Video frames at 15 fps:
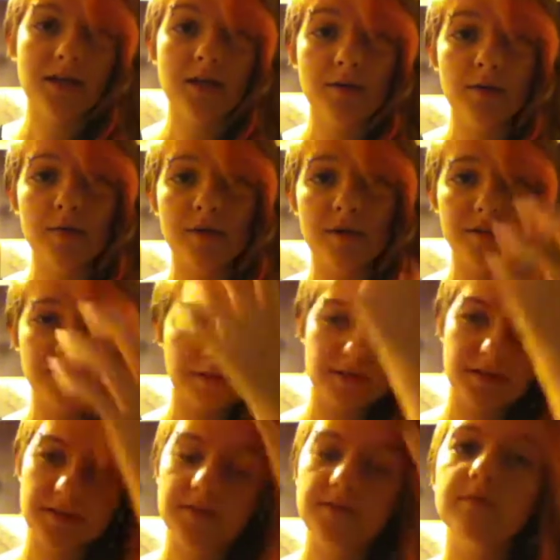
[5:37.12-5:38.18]
my
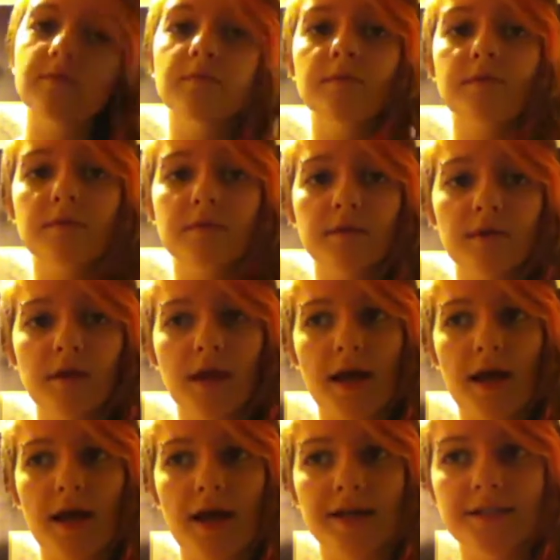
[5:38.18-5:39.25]
presence
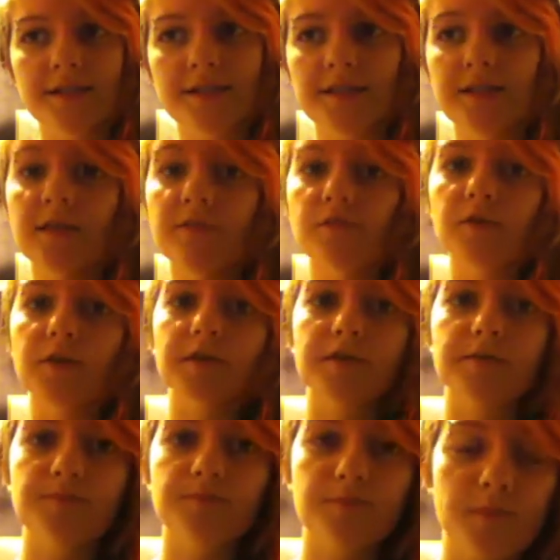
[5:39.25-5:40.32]
as a different
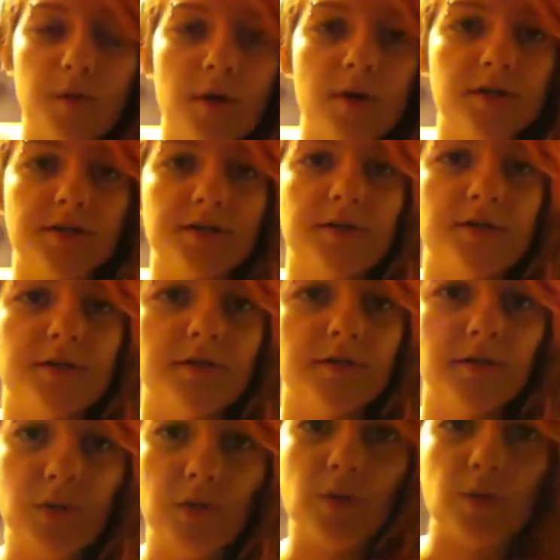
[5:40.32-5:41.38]
person
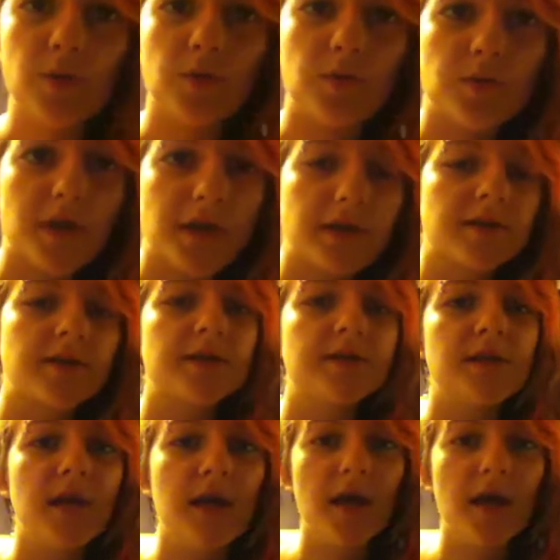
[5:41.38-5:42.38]
to Alex